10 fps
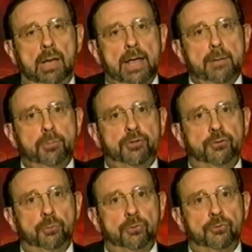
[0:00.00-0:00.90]
able
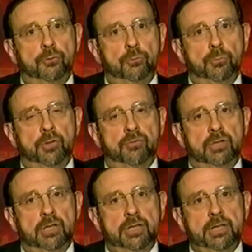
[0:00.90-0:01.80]
to assume the
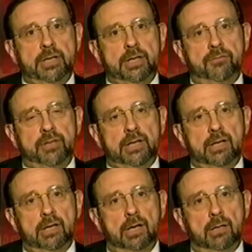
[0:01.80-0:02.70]
validity of
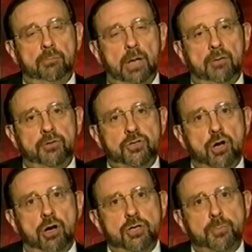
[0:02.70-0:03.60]
the
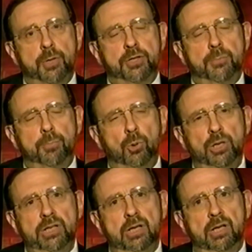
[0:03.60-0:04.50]
charge. But the
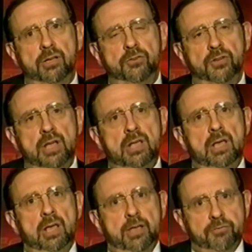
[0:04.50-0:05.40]
point is,
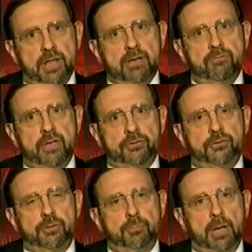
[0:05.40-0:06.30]
if they
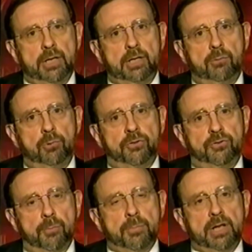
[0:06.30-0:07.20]
invested money with
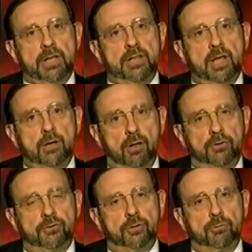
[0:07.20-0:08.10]
somebody they
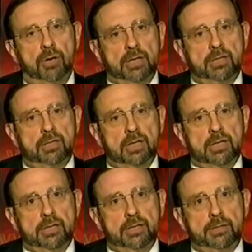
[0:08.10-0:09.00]
also
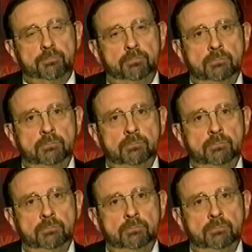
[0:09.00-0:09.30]
regulated,